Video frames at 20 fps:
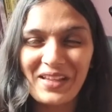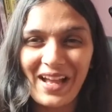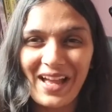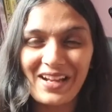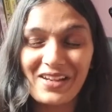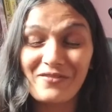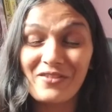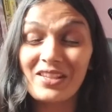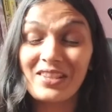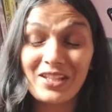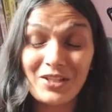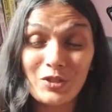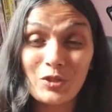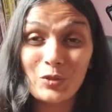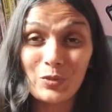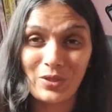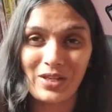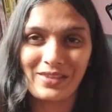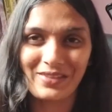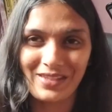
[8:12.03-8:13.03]
And when they
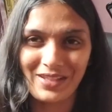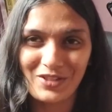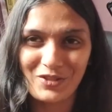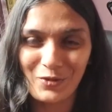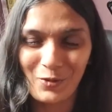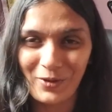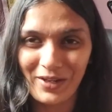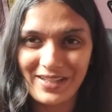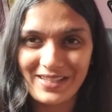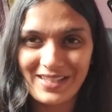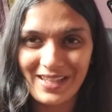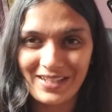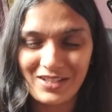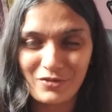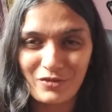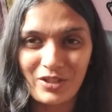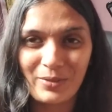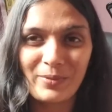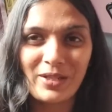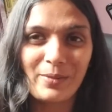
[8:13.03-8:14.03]
do get things wrong, it's
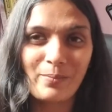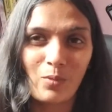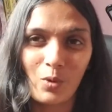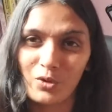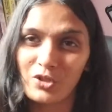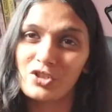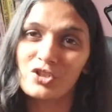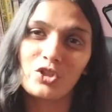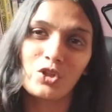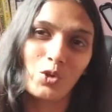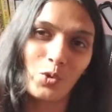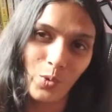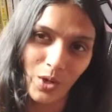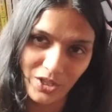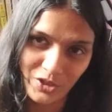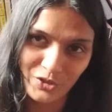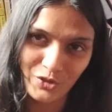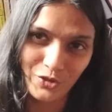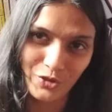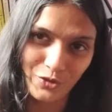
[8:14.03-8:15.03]
extremely important to
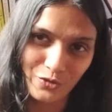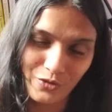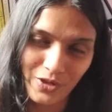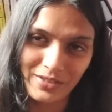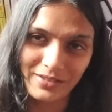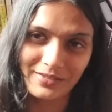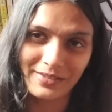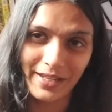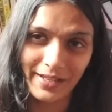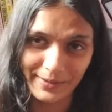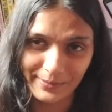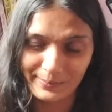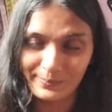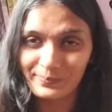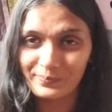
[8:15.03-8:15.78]
question rather than